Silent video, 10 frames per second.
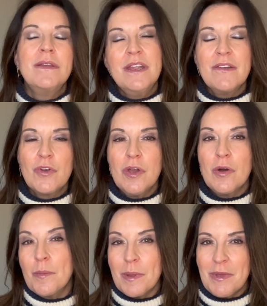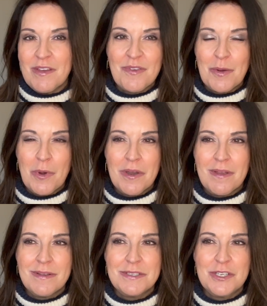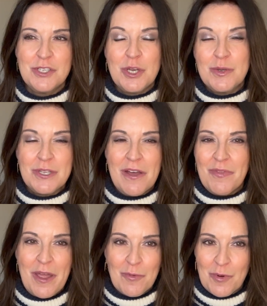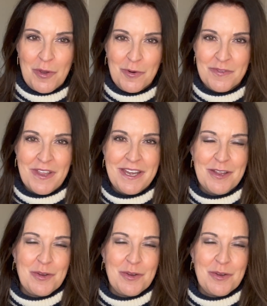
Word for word: you never know, maybe if I want to go down that road of getting